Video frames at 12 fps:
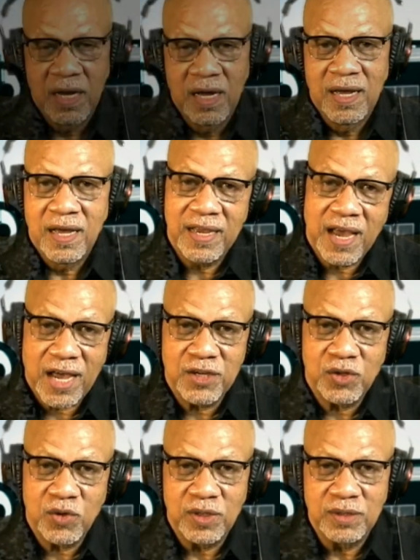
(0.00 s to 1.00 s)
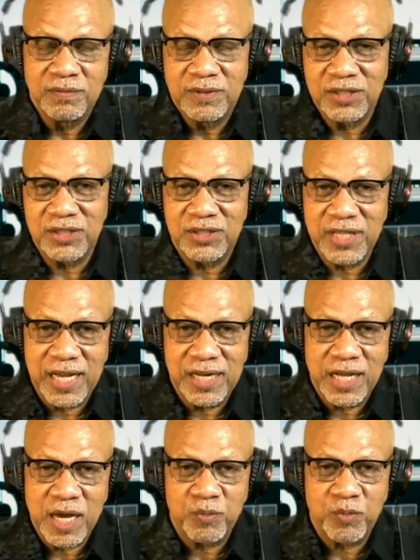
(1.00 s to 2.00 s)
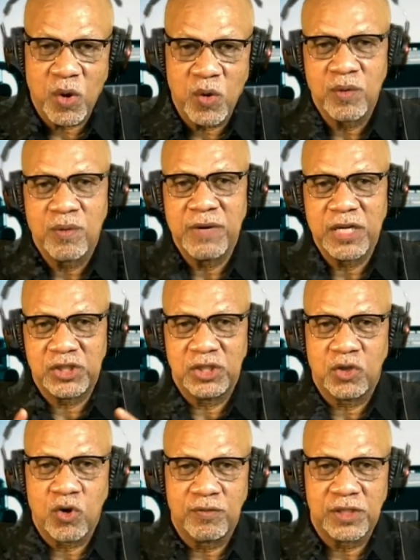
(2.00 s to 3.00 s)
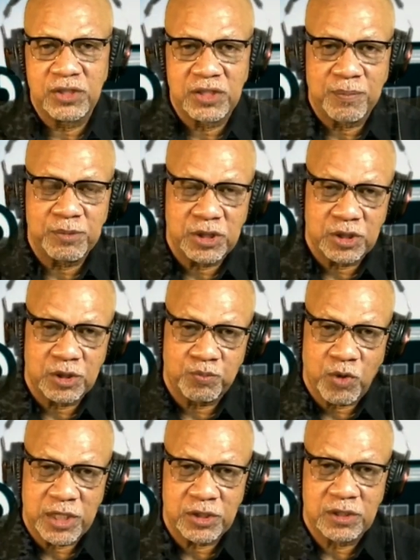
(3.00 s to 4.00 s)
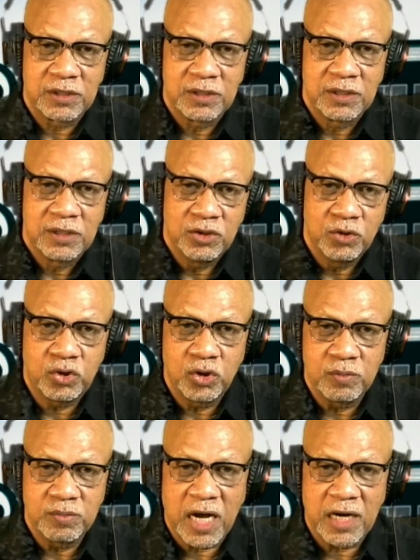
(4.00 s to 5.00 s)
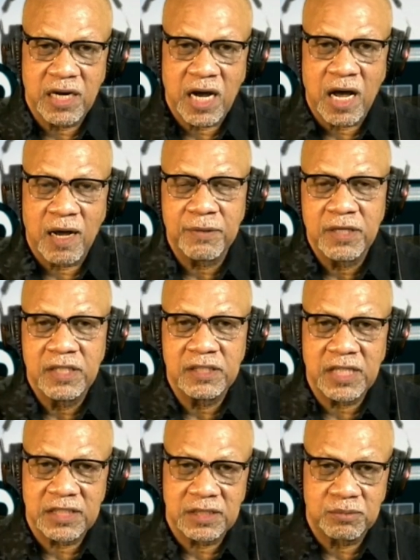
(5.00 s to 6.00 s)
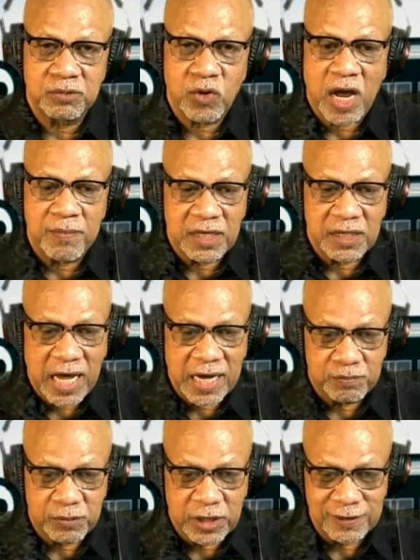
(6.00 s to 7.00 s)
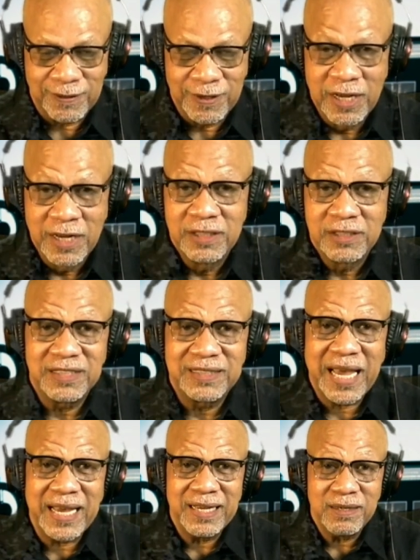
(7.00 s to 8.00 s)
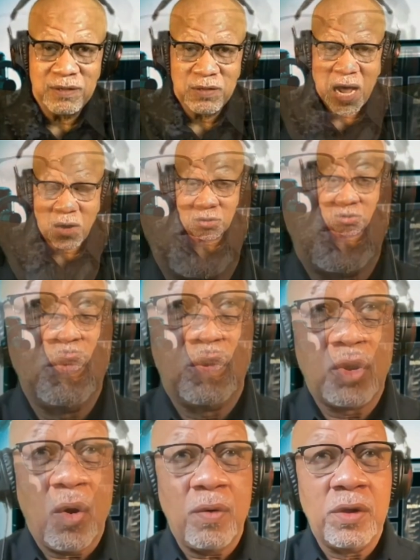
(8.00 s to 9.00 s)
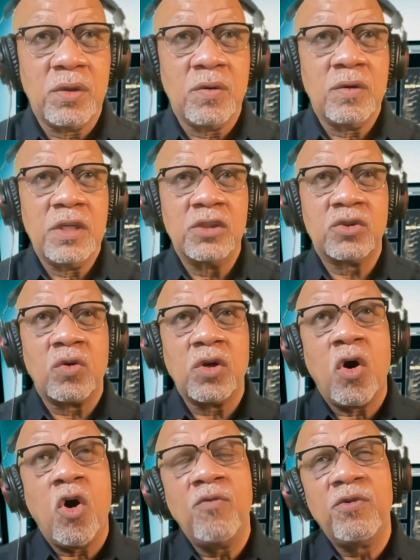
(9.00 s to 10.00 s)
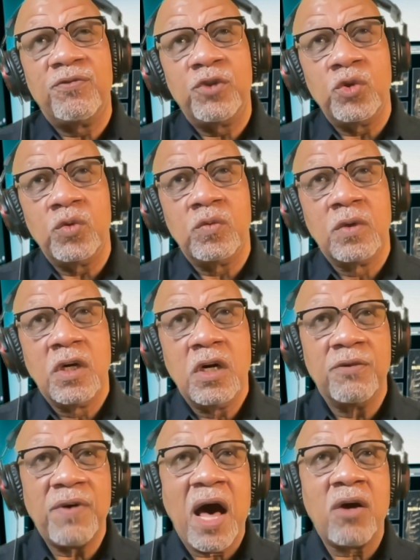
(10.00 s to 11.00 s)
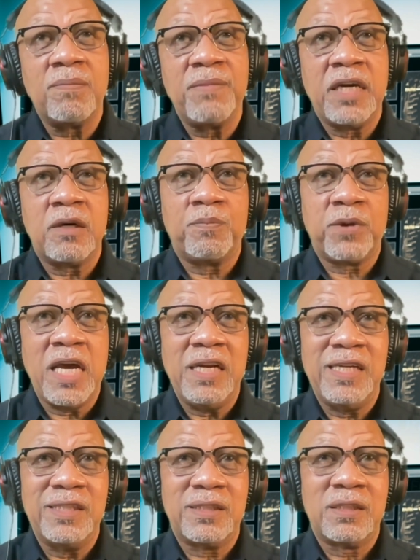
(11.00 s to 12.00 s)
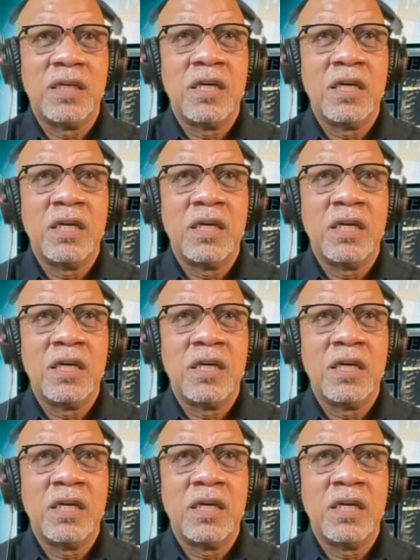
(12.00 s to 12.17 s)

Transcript: Hey, how you doing? This is Dan Lamb Pro. Make sure you go over to Steppers Express, youtube.com, hit that subscribe and that like button. Today, our tutorial is on an overview of how to make a playlist